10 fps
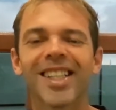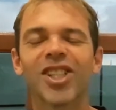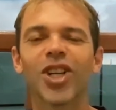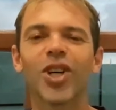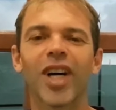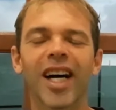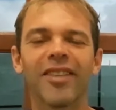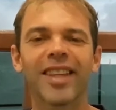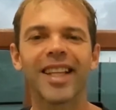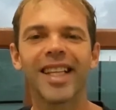So
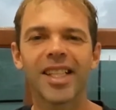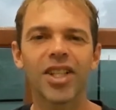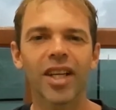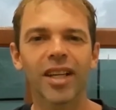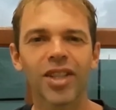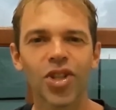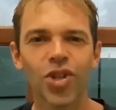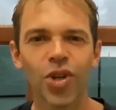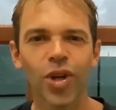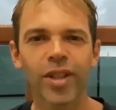after this uh,
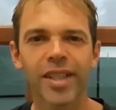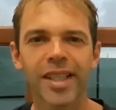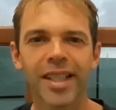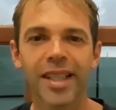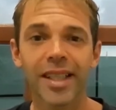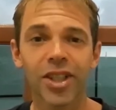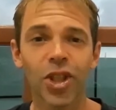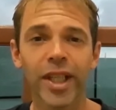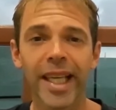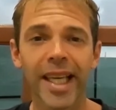short uh,
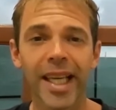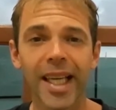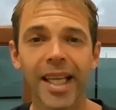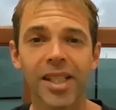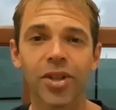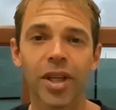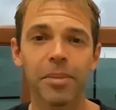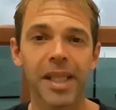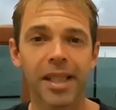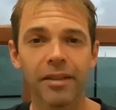talking, it's gonna
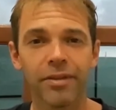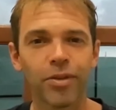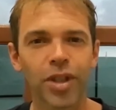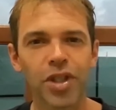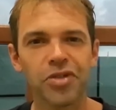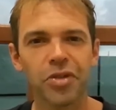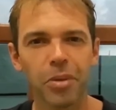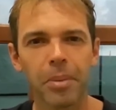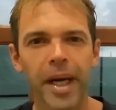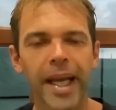be some footage
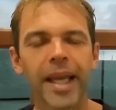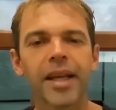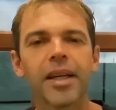from my